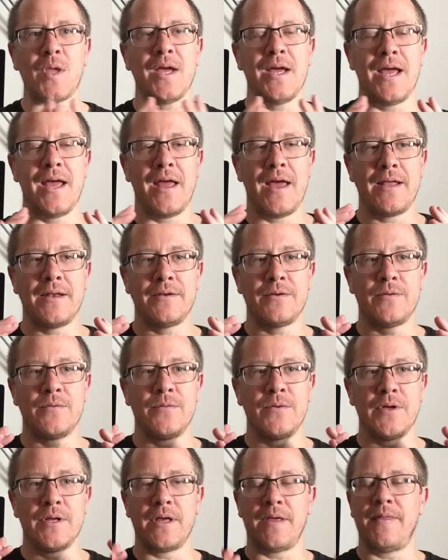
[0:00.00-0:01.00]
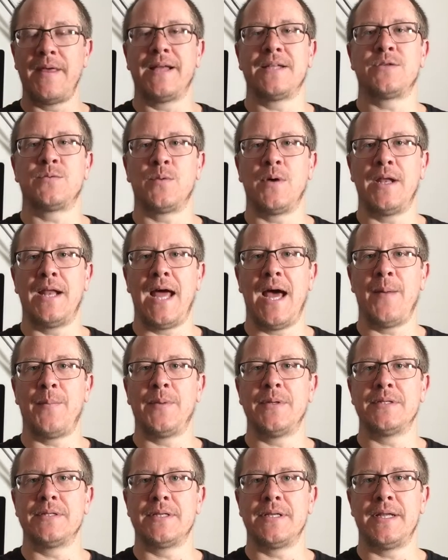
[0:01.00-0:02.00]
And really, that's what
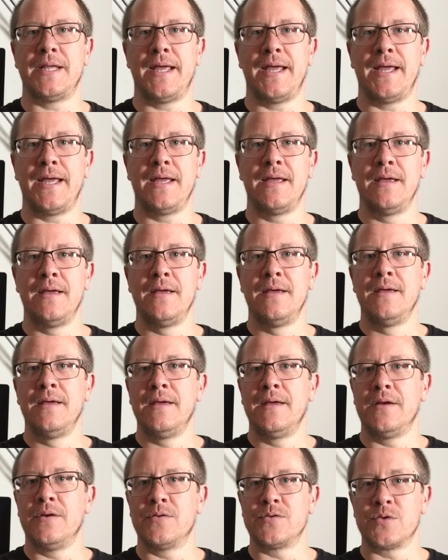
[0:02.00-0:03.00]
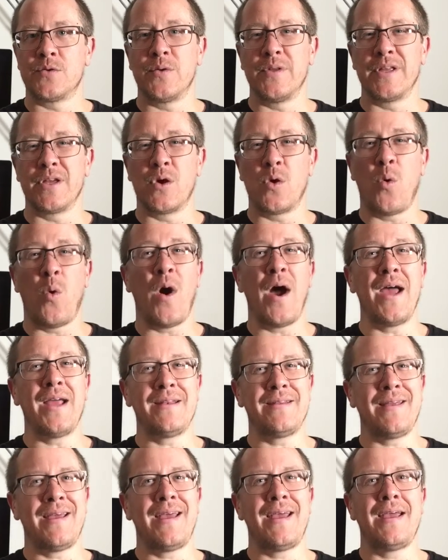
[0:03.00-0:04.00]
happened today. It was a really
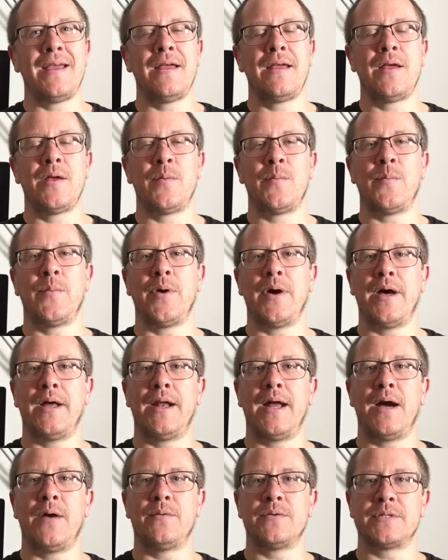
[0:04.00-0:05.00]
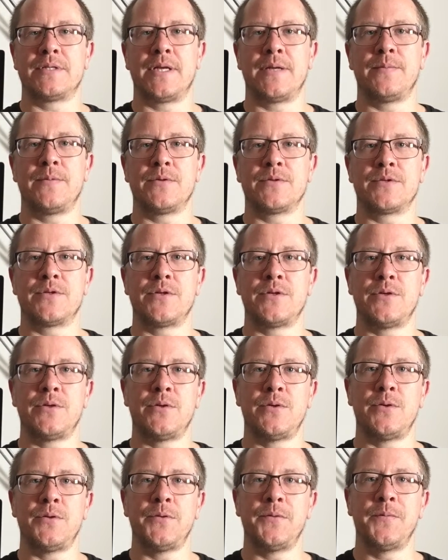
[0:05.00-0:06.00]
quiet day, but I was able
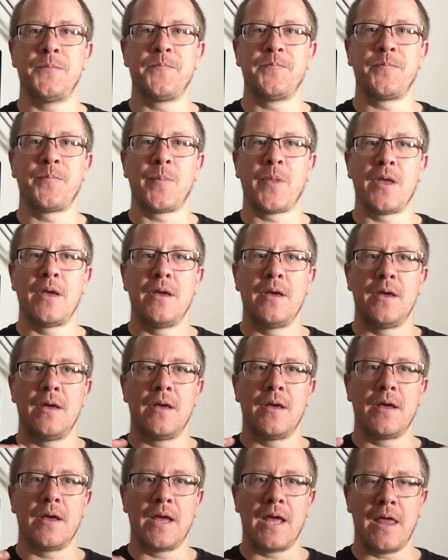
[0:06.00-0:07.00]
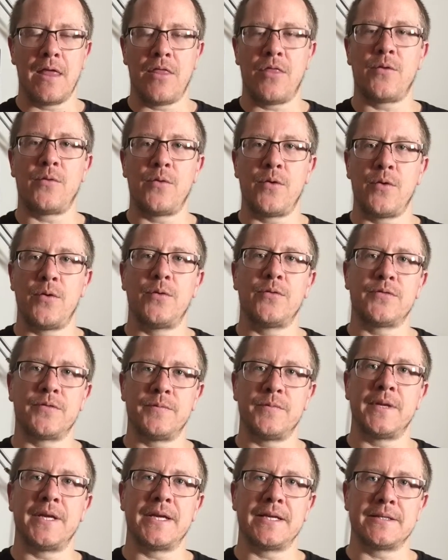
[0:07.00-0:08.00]
to get through
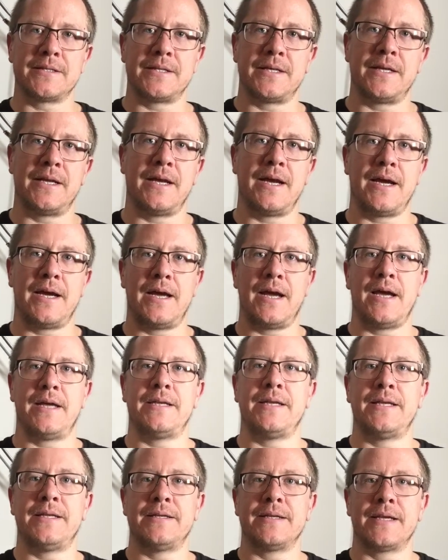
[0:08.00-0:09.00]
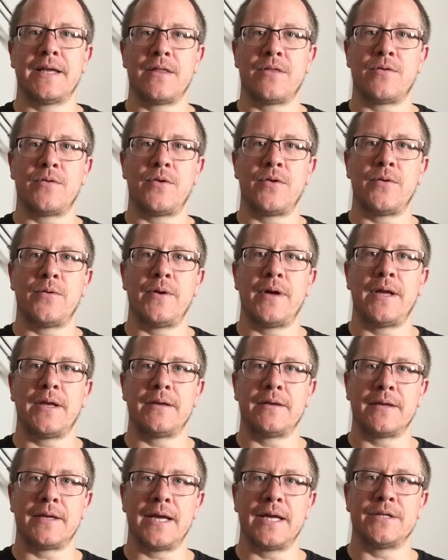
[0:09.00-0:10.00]
some things that I needed to get through
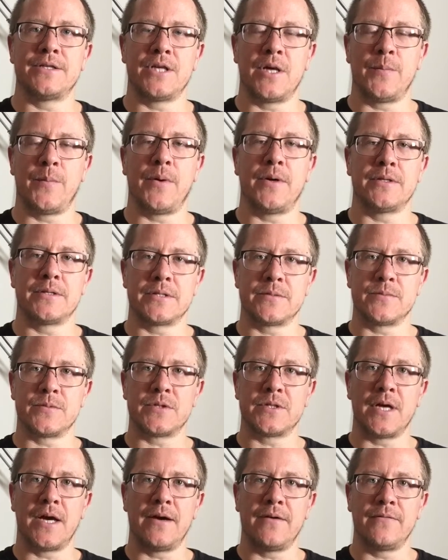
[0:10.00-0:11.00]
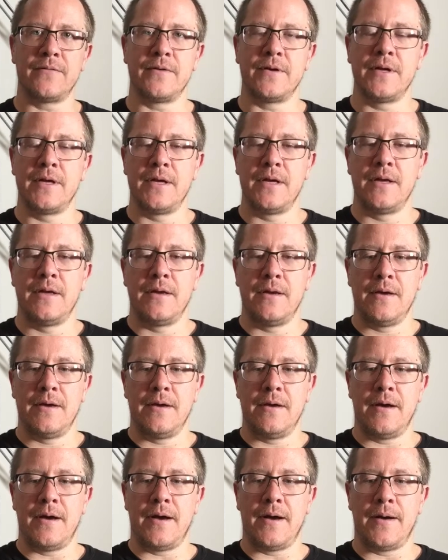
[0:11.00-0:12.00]
and catch up on some stuff.
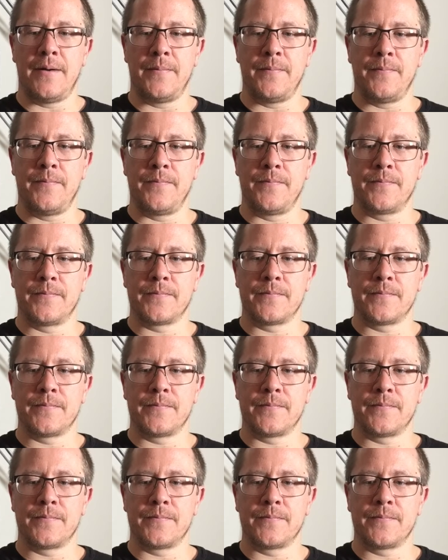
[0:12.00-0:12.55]
And